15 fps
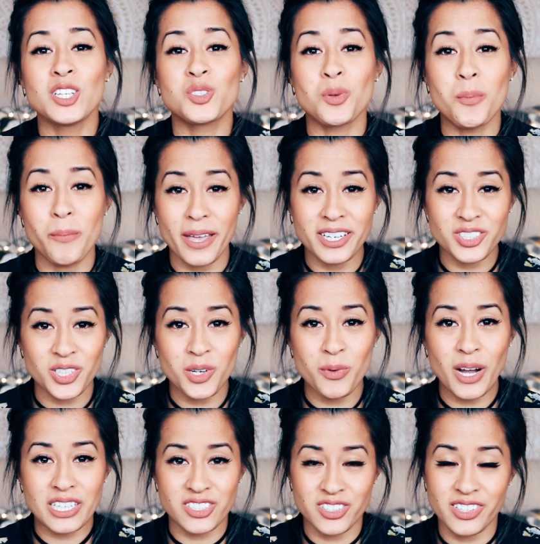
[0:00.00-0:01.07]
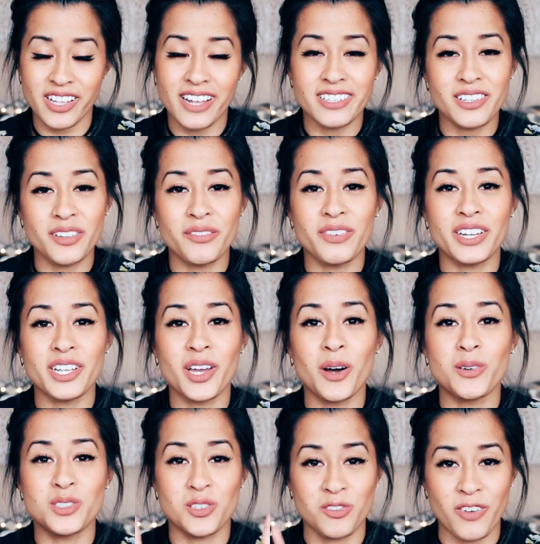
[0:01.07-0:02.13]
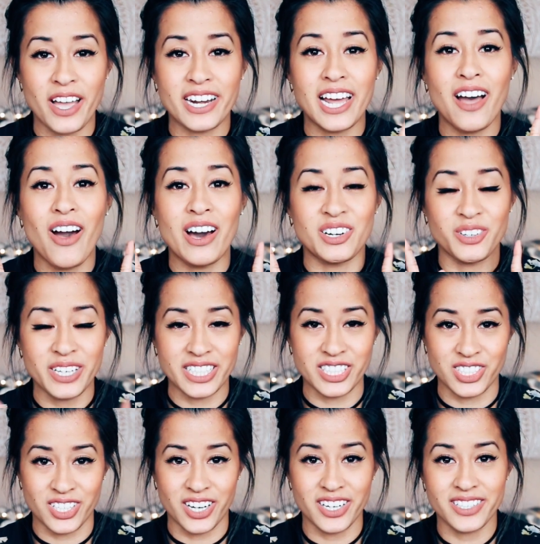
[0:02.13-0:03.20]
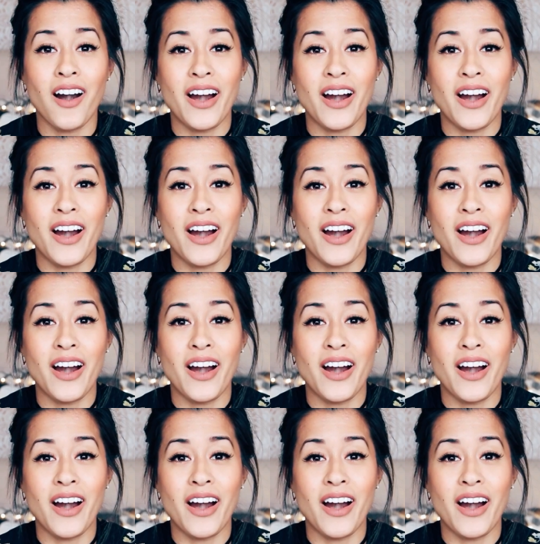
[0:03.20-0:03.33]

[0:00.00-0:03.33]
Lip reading: so make sure you watch to the end of the video to find out how to enter.